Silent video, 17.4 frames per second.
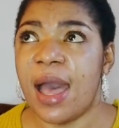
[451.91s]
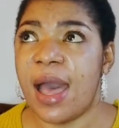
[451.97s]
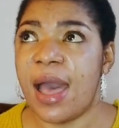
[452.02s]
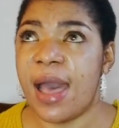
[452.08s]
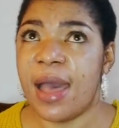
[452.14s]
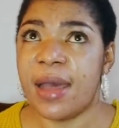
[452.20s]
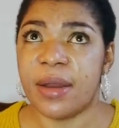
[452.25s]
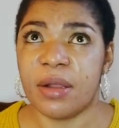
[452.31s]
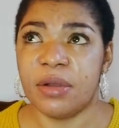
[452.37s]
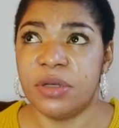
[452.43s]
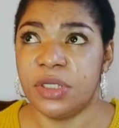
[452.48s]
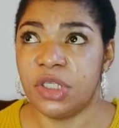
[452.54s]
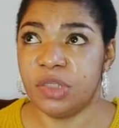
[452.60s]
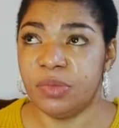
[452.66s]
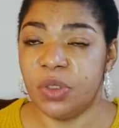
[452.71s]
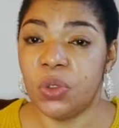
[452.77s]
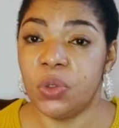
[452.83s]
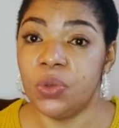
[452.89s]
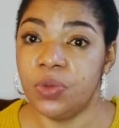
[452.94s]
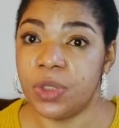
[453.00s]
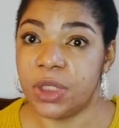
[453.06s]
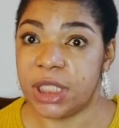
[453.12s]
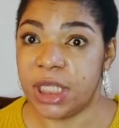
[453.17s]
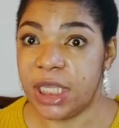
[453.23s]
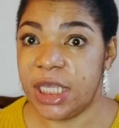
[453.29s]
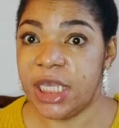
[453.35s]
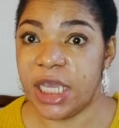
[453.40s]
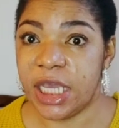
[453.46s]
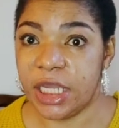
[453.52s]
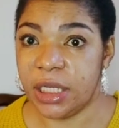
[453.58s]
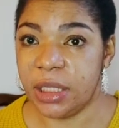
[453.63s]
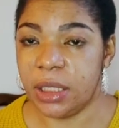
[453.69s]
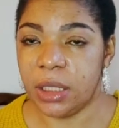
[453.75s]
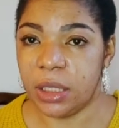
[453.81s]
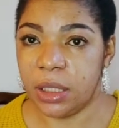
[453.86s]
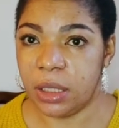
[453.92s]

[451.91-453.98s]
I had a customer who's here in,